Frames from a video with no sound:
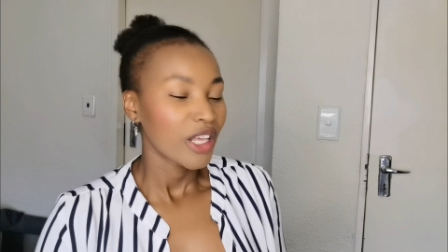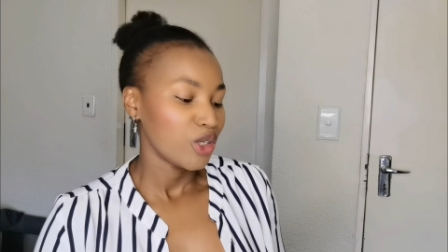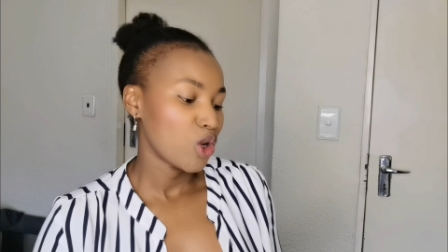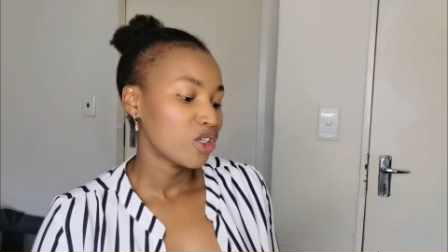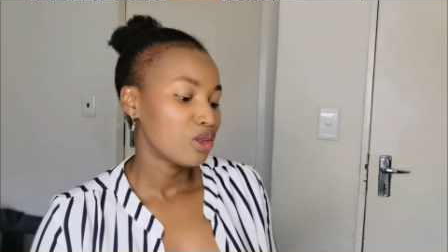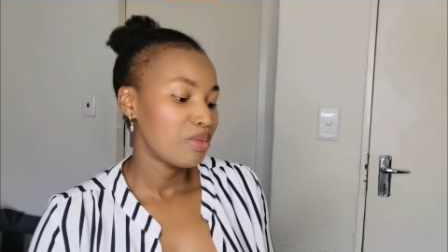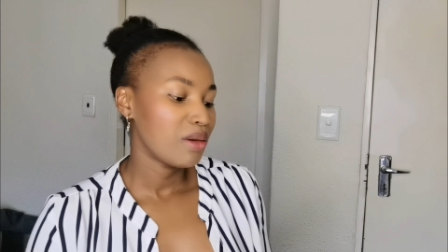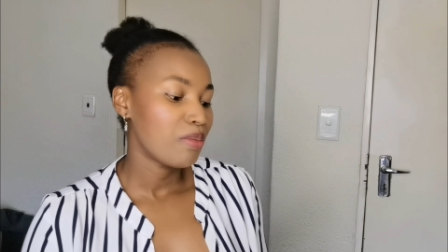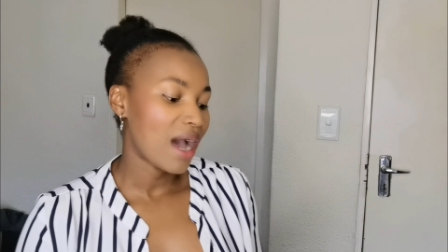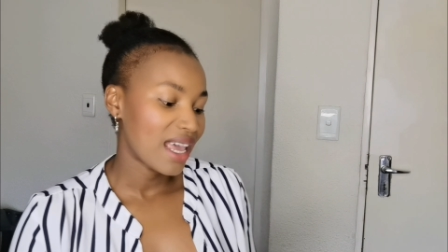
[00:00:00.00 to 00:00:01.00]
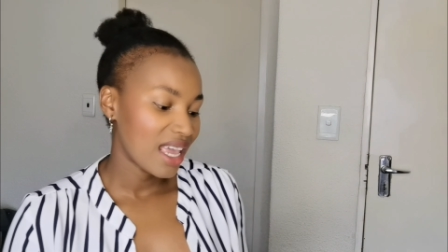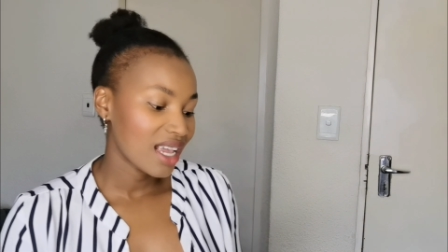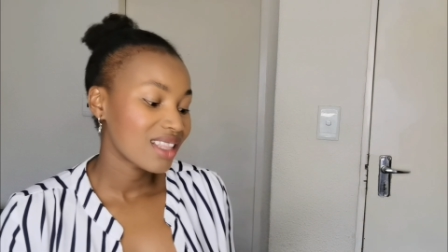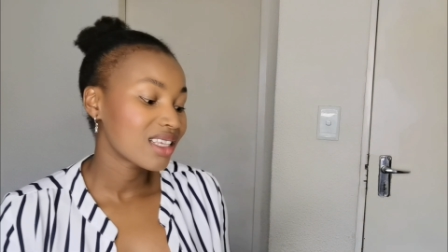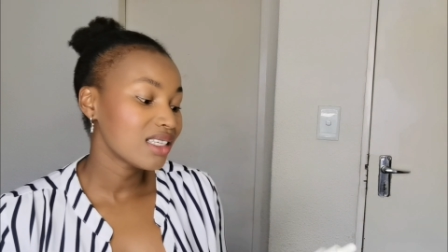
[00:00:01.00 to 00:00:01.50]
not be
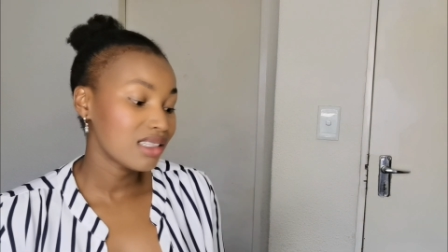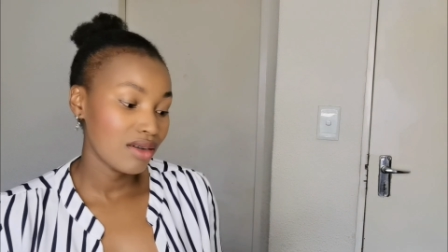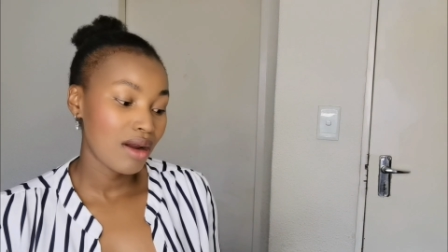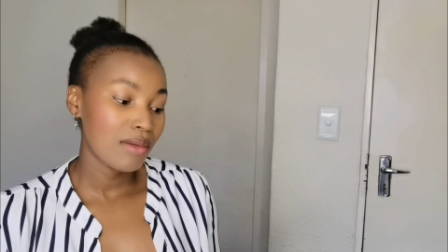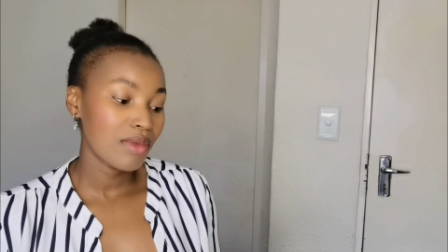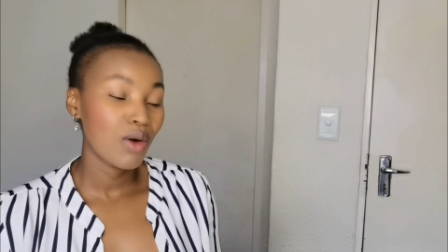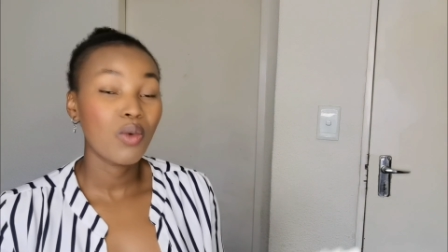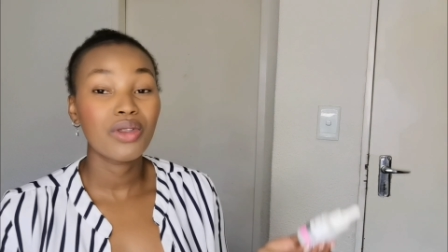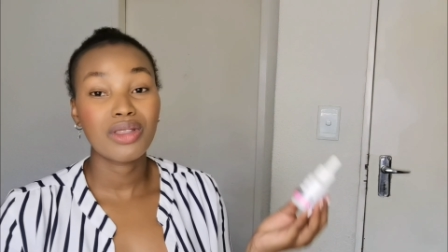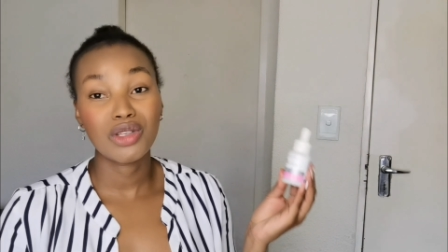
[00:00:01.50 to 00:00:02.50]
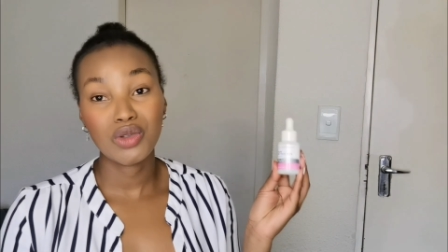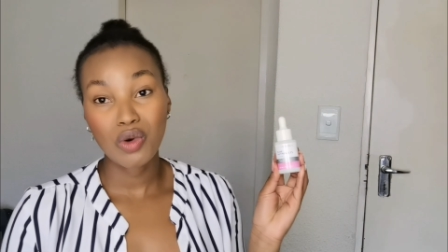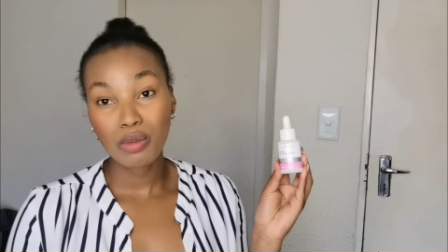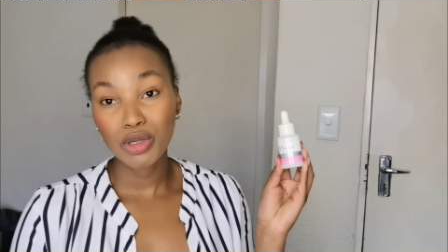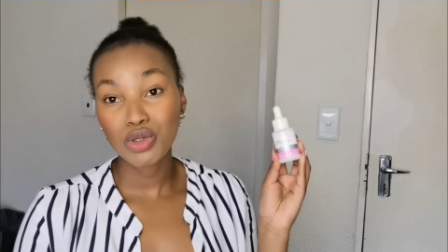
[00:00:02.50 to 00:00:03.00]
buying the serum with the
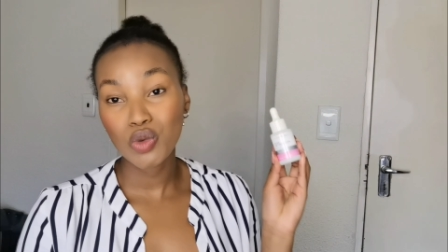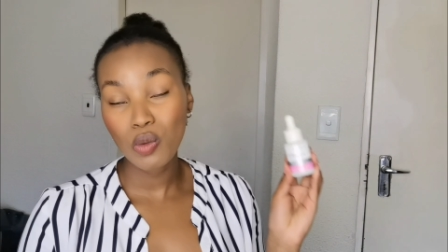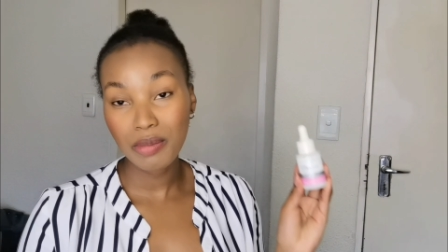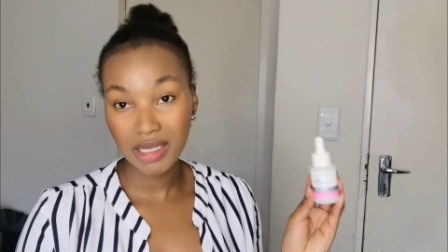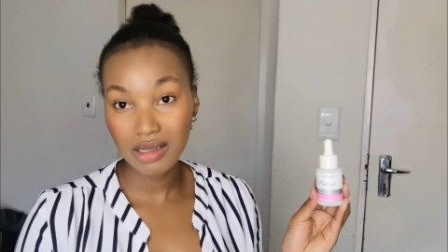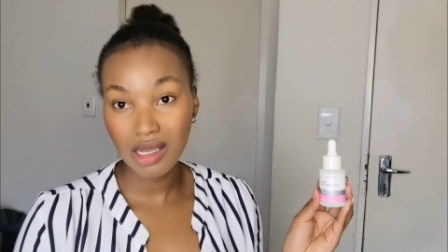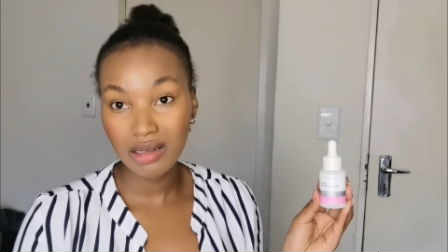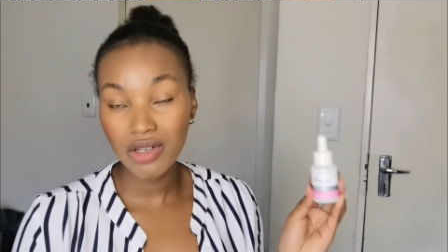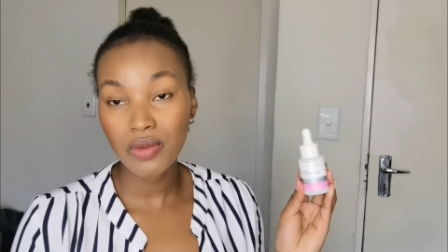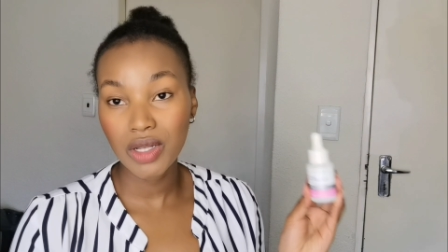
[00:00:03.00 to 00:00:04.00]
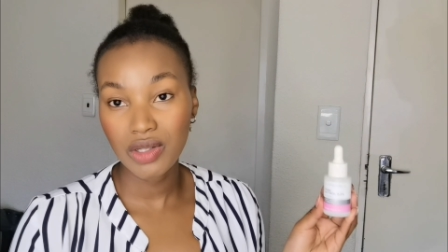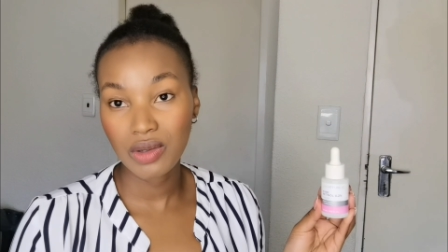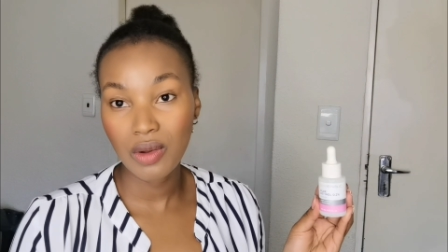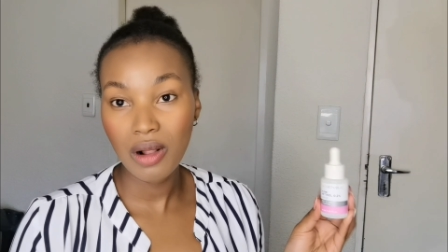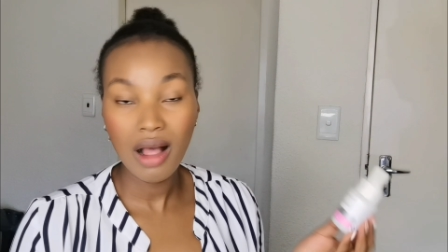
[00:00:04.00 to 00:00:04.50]
0.2%
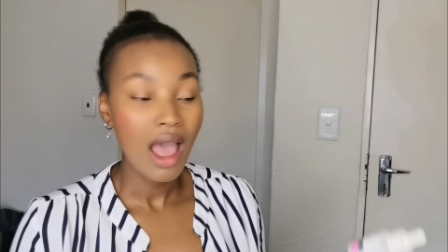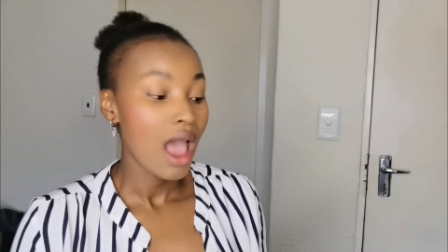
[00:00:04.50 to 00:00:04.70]
retinol